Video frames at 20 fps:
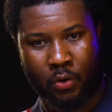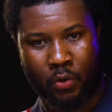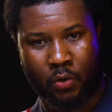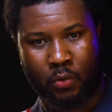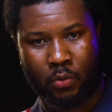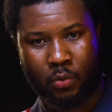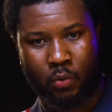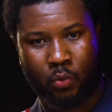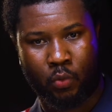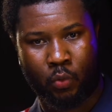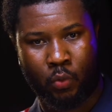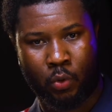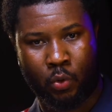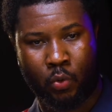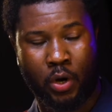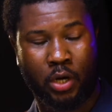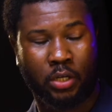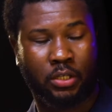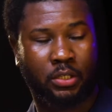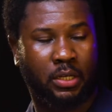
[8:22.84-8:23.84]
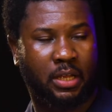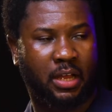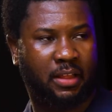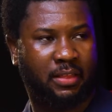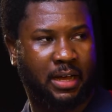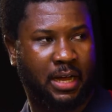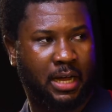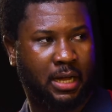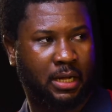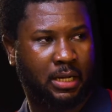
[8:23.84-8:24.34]
know, we worked
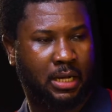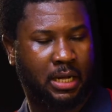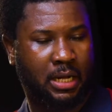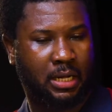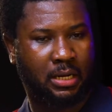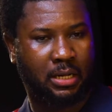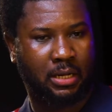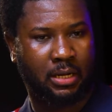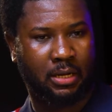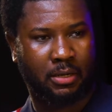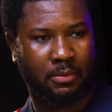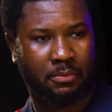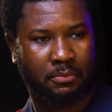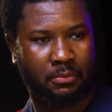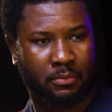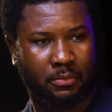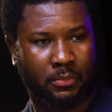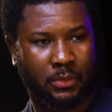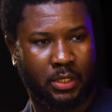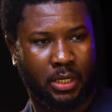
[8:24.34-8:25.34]
together, and